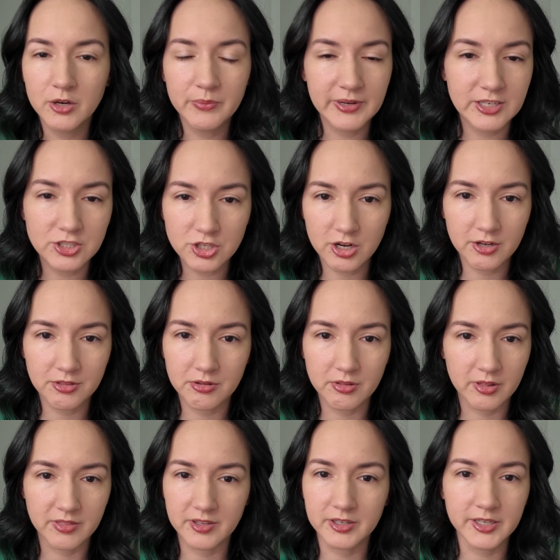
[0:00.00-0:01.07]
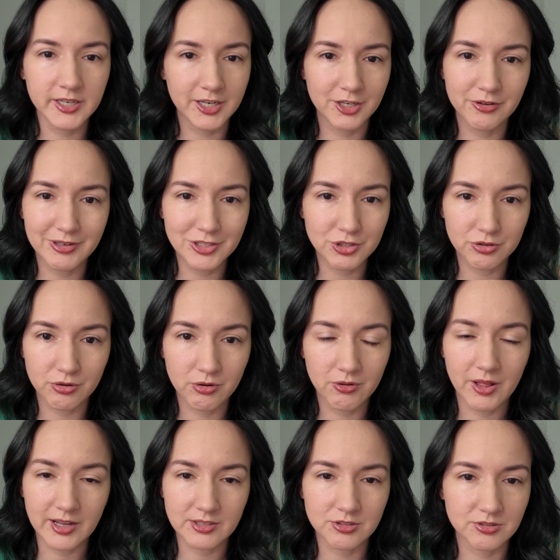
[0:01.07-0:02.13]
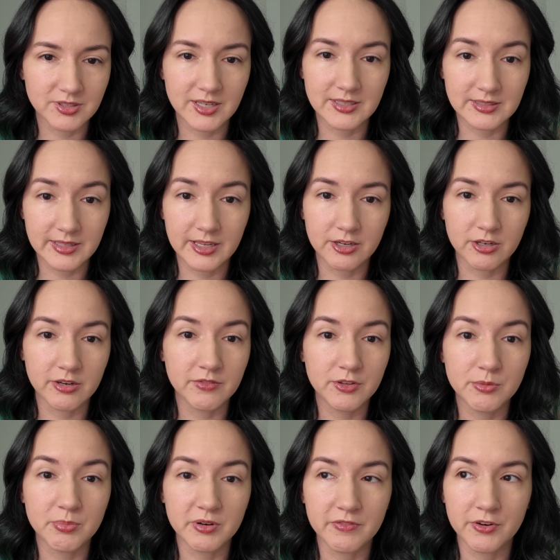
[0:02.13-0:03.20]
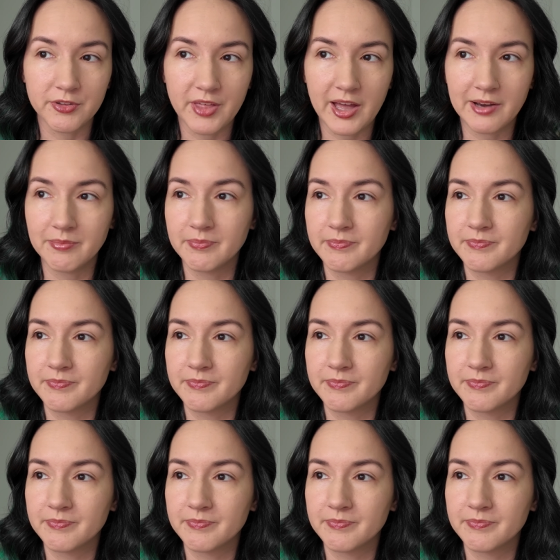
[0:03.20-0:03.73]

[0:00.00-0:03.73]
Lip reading: We can talk through the theory, and you can do the whole exercise later if you prefer that.